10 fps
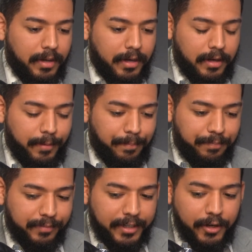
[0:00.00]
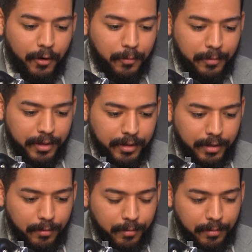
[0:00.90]
um, you know,
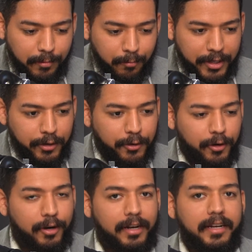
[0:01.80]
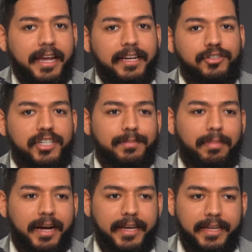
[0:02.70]
when you're led just
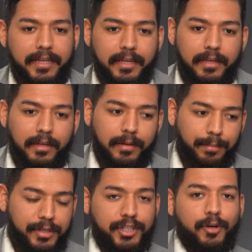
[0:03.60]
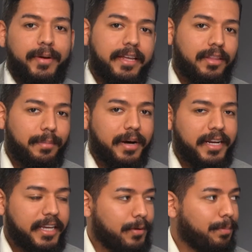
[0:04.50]
by pursuing the
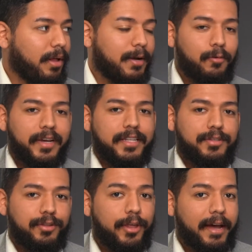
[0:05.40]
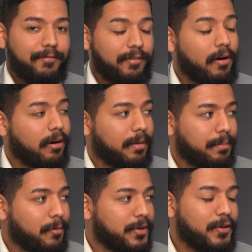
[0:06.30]
money, you probably won't get that far.
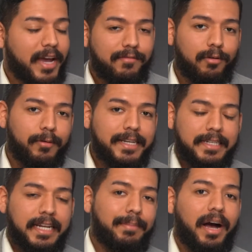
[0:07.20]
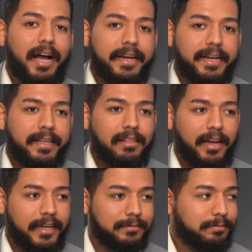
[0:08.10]
But when you have a reasoning behind it,
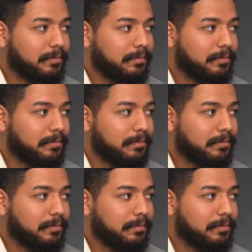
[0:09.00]
like